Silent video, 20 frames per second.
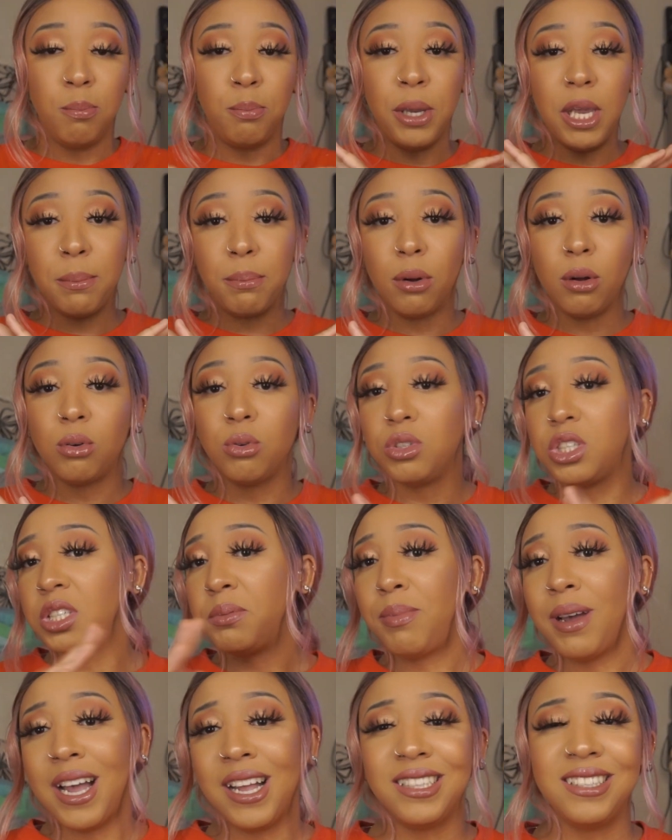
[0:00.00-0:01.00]
People who
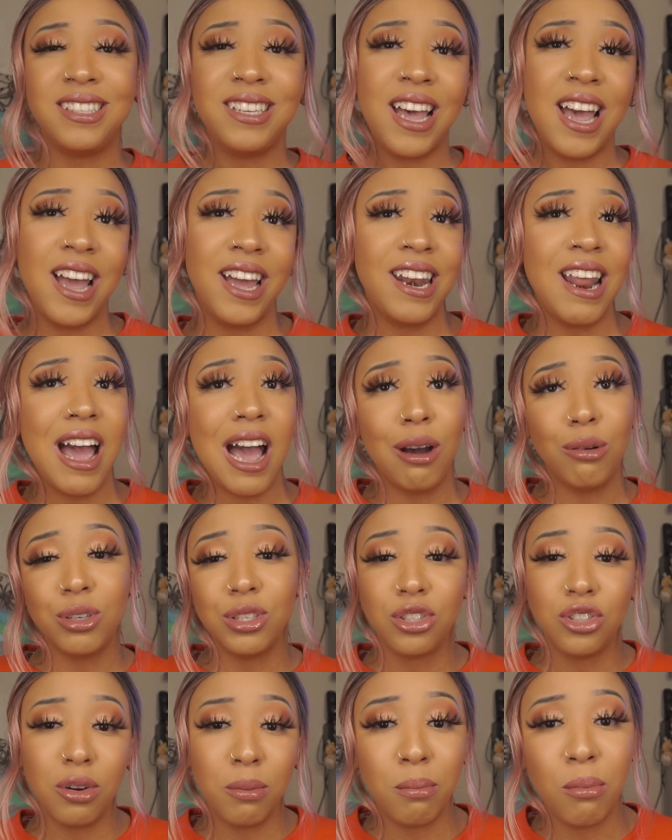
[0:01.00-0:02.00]
spend 10
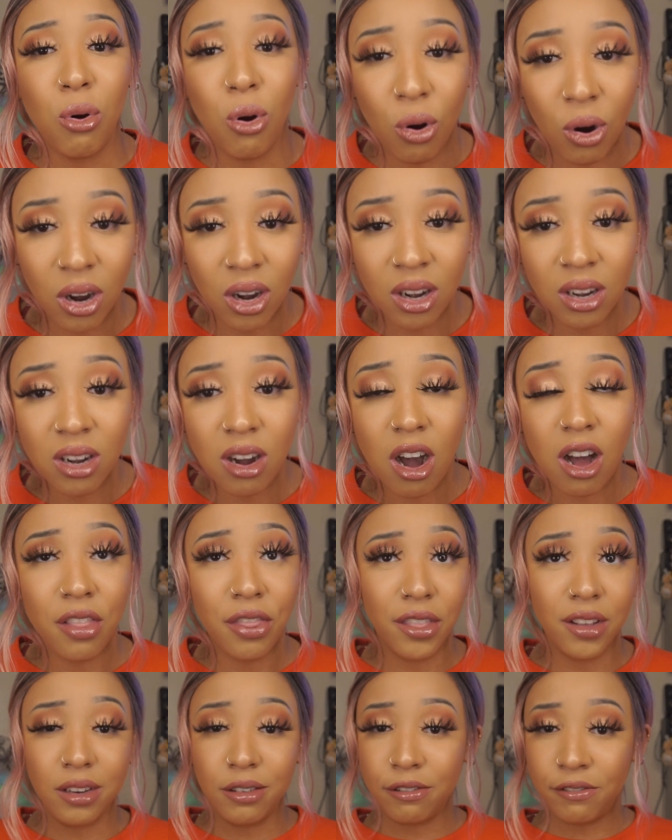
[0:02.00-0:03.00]
hours or more
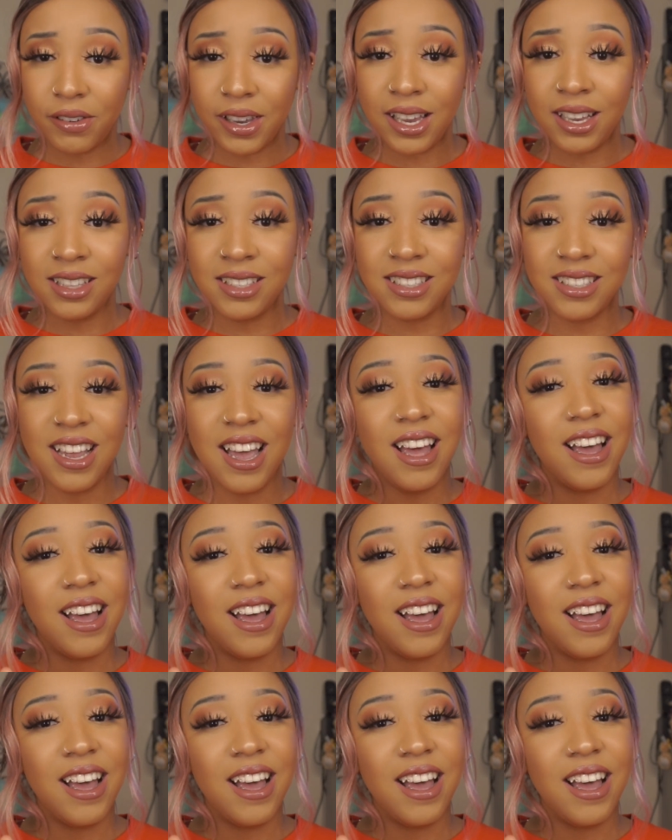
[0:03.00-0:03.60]
on their feet,